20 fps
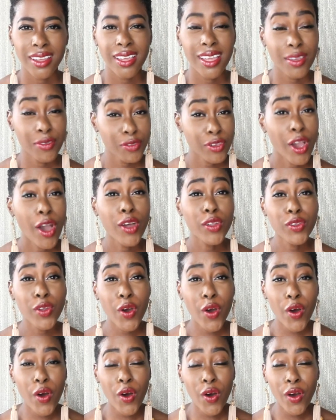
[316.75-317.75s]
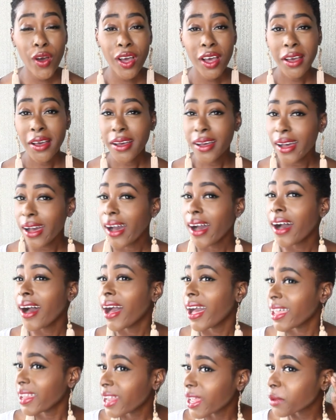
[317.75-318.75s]
If y'all know,
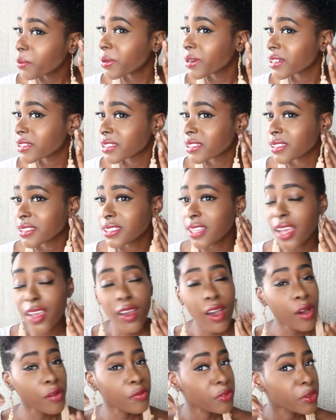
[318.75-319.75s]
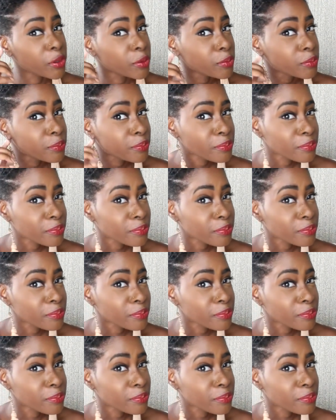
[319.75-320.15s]
I like piercings. I got a few.